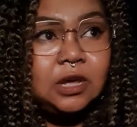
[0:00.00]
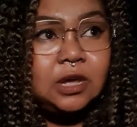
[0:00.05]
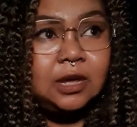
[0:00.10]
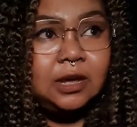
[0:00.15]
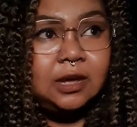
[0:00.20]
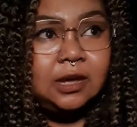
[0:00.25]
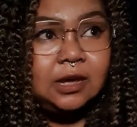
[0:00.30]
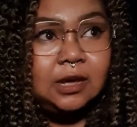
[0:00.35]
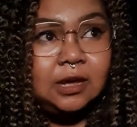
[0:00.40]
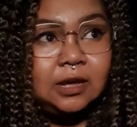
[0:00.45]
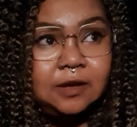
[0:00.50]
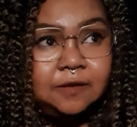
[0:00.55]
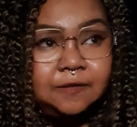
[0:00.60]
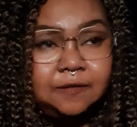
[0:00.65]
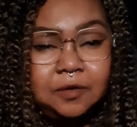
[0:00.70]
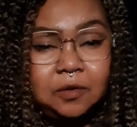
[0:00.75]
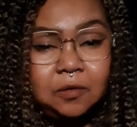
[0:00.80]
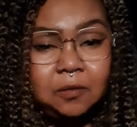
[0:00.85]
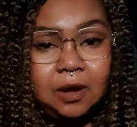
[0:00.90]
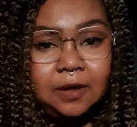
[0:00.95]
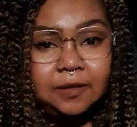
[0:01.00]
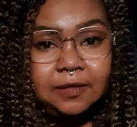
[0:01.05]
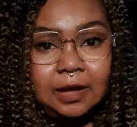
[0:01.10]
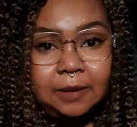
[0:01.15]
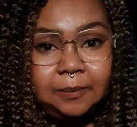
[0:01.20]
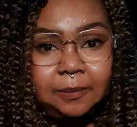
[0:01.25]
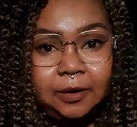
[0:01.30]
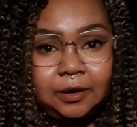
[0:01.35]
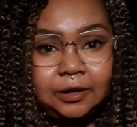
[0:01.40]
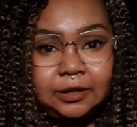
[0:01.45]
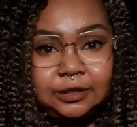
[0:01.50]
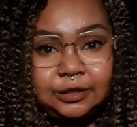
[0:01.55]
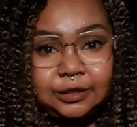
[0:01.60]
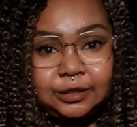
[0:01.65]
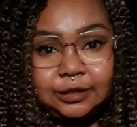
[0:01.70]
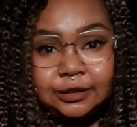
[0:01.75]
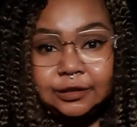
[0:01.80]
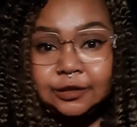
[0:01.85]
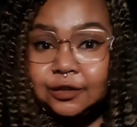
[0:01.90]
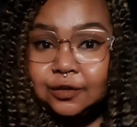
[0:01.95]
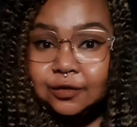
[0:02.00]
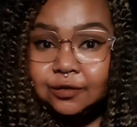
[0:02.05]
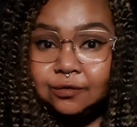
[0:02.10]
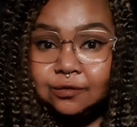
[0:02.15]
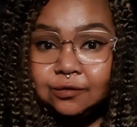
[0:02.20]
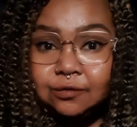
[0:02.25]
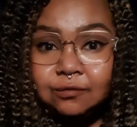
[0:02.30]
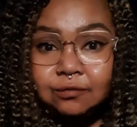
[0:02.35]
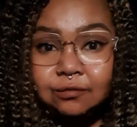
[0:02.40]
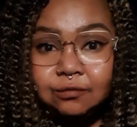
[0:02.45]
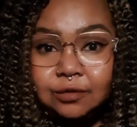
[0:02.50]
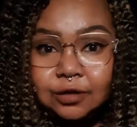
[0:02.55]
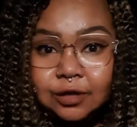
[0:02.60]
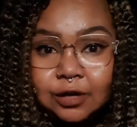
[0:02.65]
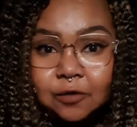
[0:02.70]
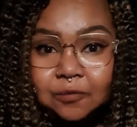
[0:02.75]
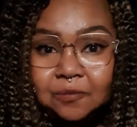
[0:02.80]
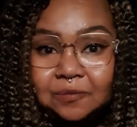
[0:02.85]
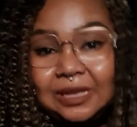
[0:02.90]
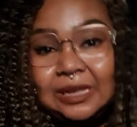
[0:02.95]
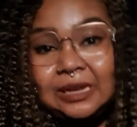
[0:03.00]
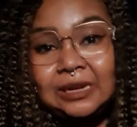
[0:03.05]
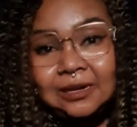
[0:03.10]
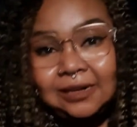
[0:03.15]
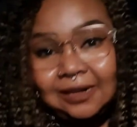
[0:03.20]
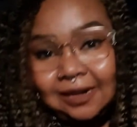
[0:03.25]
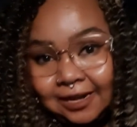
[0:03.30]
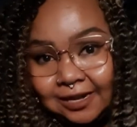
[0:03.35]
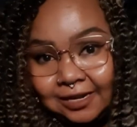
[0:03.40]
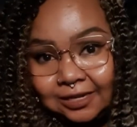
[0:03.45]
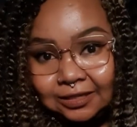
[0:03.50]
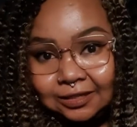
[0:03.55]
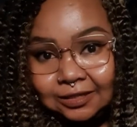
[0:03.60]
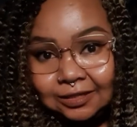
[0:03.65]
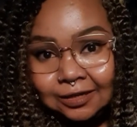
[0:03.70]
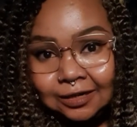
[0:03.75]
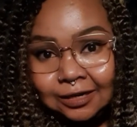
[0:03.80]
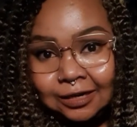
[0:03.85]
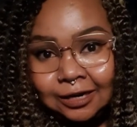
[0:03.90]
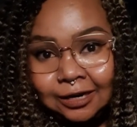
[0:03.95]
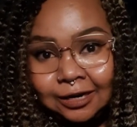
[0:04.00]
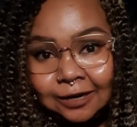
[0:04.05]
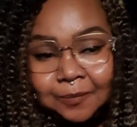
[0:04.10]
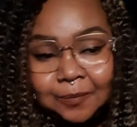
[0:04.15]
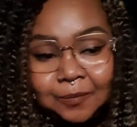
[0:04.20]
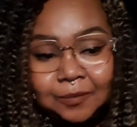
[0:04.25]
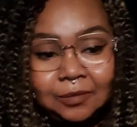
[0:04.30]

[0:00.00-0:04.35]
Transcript: if you want that person to, be nicer,